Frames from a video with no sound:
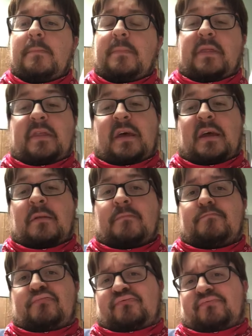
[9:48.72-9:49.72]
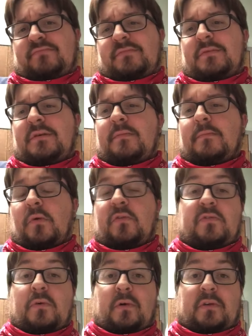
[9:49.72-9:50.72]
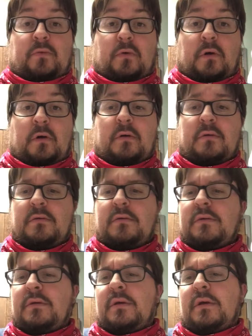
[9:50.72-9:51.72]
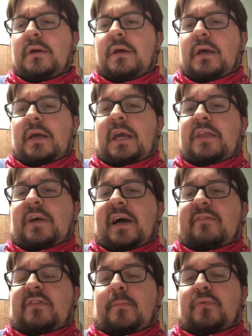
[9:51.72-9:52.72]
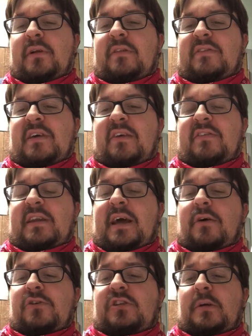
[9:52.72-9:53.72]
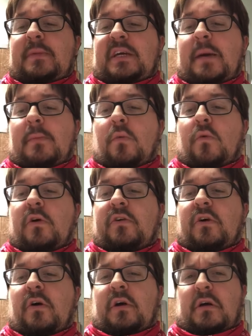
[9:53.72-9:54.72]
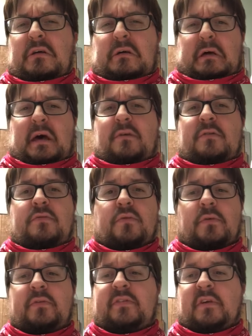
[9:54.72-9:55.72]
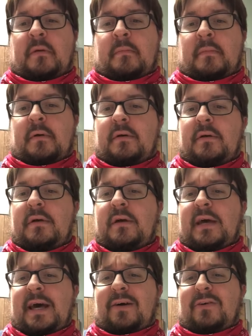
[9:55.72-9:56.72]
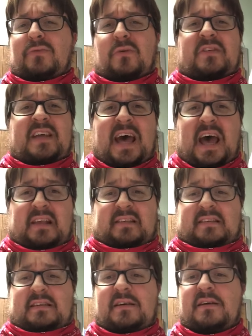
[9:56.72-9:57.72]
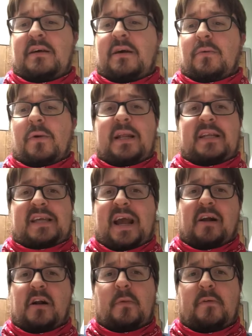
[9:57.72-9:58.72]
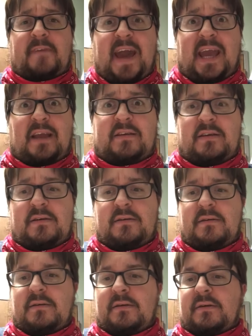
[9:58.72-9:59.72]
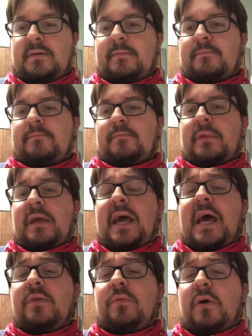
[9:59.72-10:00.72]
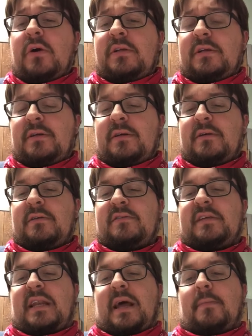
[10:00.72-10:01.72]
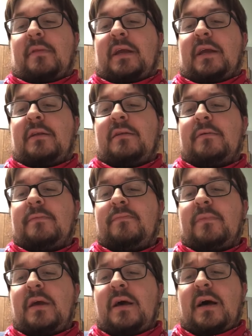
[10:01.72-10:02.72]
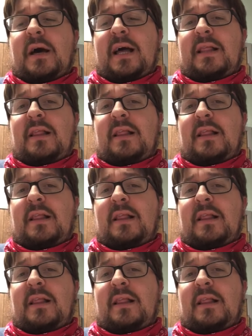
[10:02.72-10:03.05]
But then, pff, most stories were. He thought of the princess and how she had become a warthog. Ooh, how gruesome! How grotesque! What a terrible fate! Edward, said Abilene, I